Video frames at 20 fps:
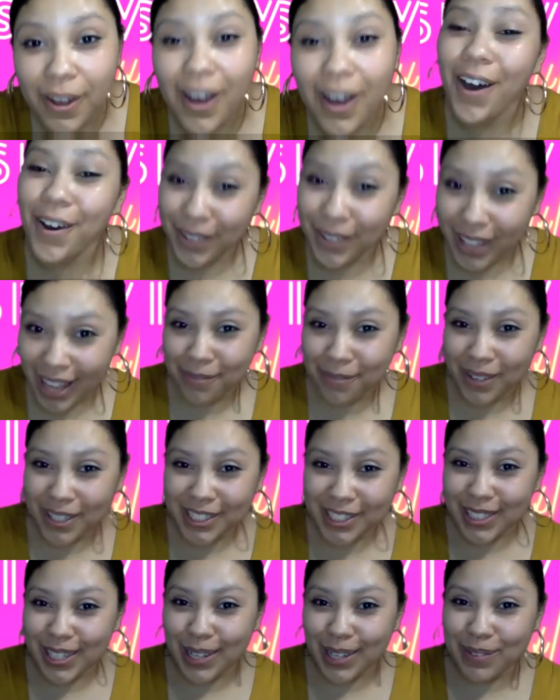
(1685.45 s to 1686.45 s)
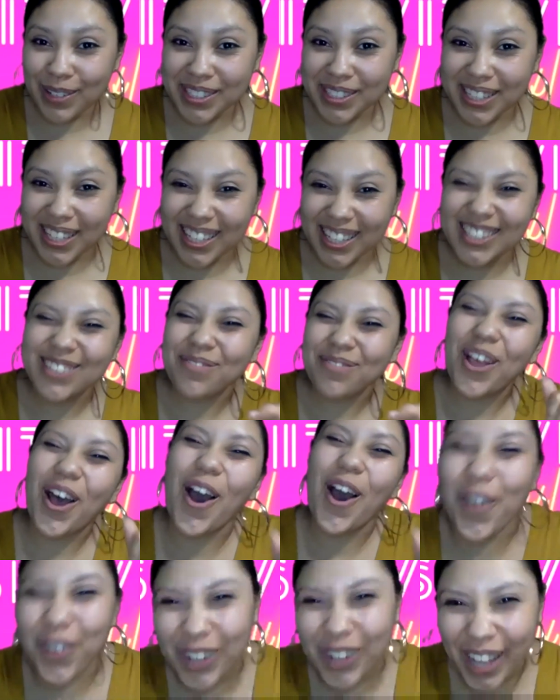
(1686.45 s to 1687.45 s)
Okay, my sugar biscuits.
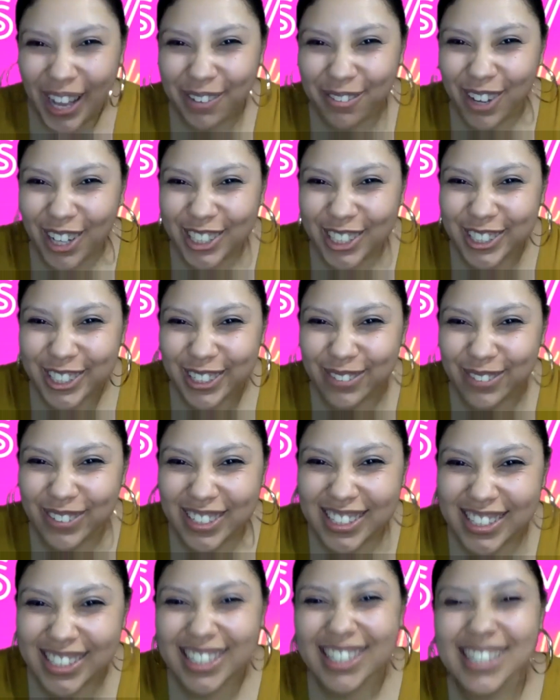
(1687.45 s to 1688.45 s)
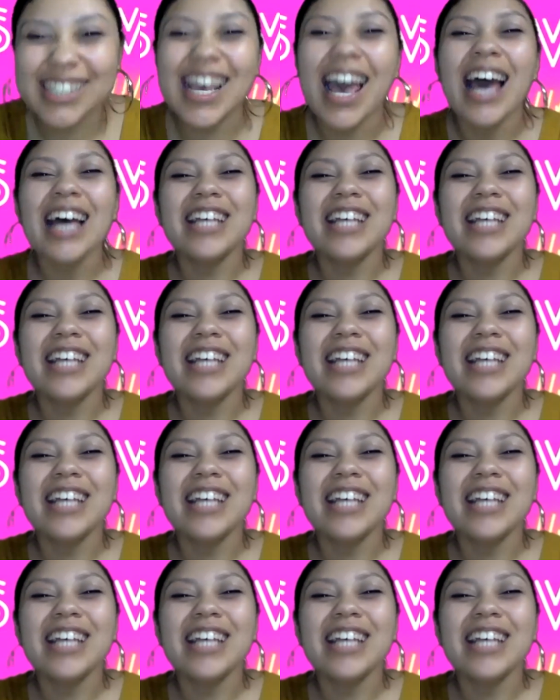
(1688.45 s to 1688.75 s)
Okay, my sugar biscuits.